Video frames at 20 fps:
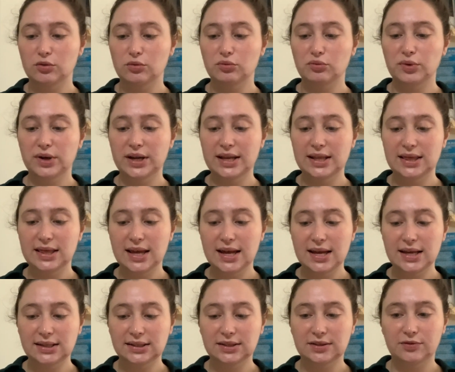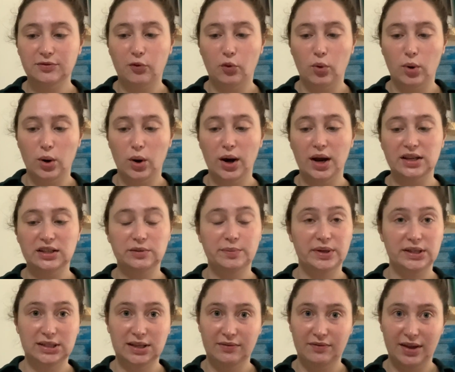read this for a
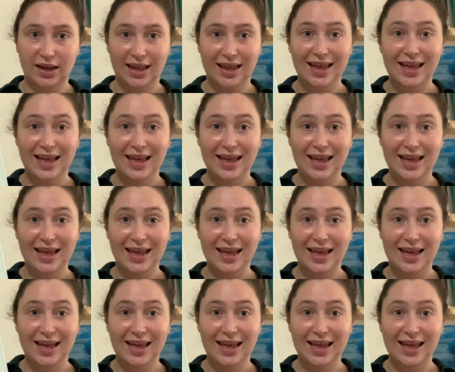specific